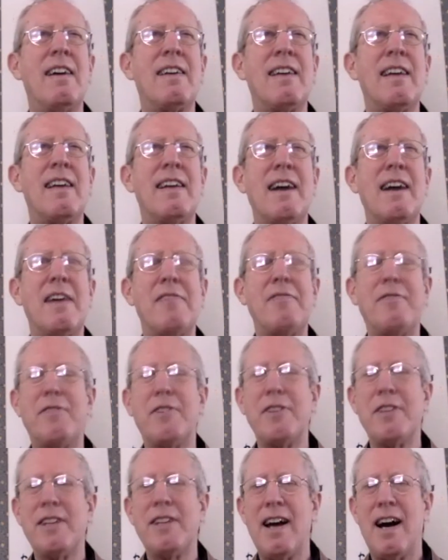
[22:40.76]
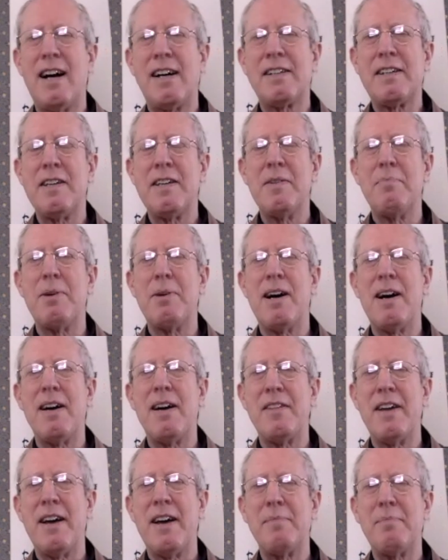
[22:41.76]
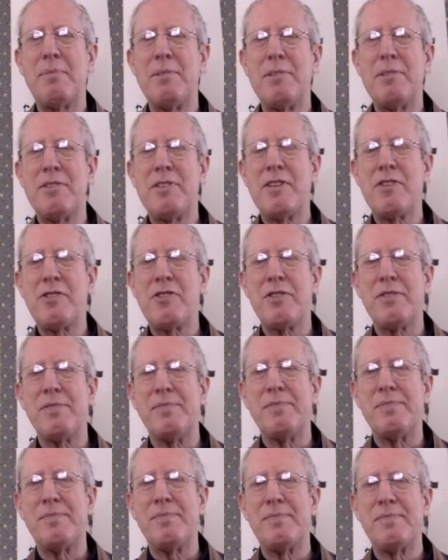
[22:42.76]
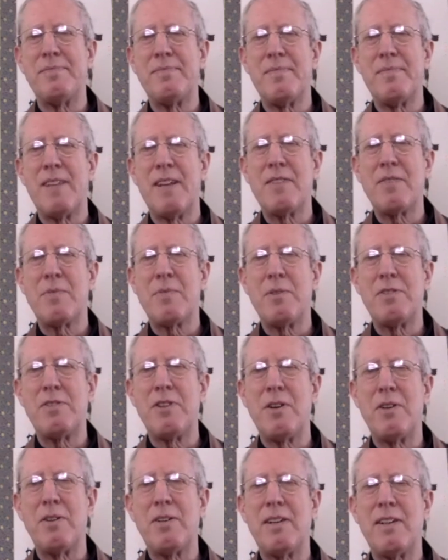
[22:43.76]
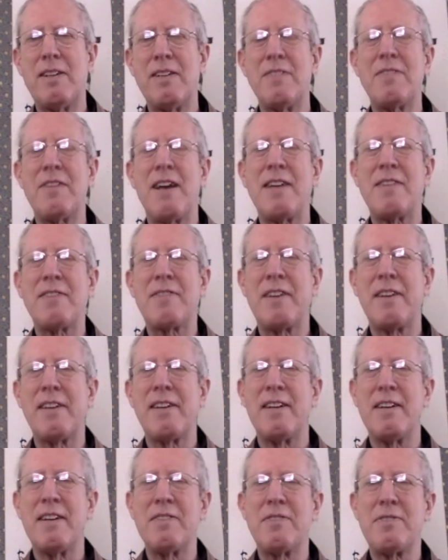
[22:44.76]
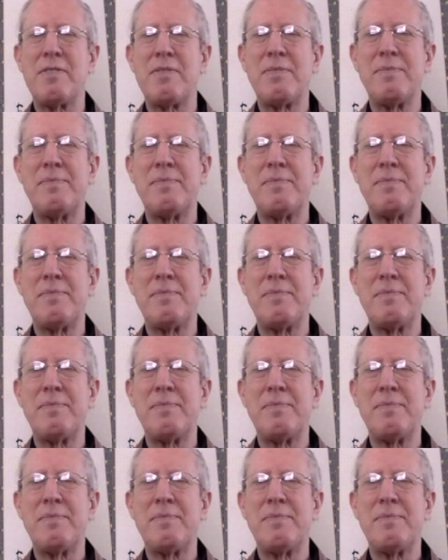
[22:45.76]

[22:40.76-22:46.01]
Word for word: And I fully occupy that position? That's what Dogen is asking us.